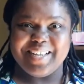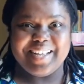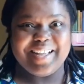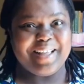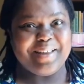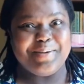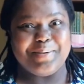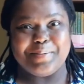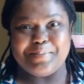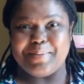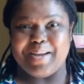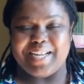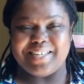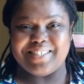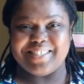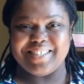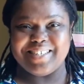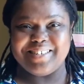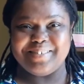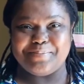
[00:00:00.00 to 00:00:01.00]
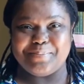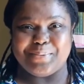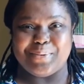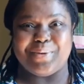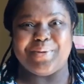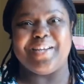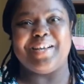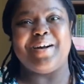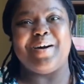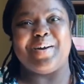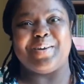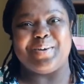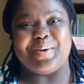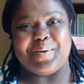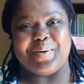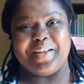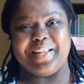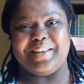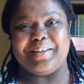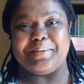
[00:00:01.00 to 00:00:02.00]
Can you imagine pouring hot
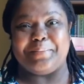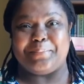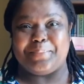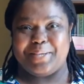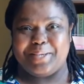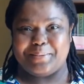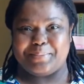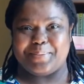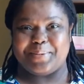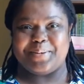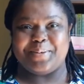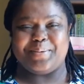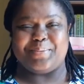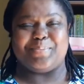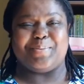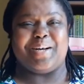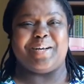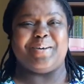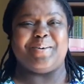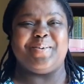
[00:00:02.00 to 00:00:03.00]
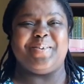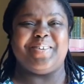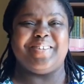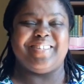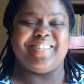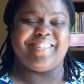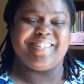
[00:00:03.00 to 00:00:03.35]
oil on people? Wow,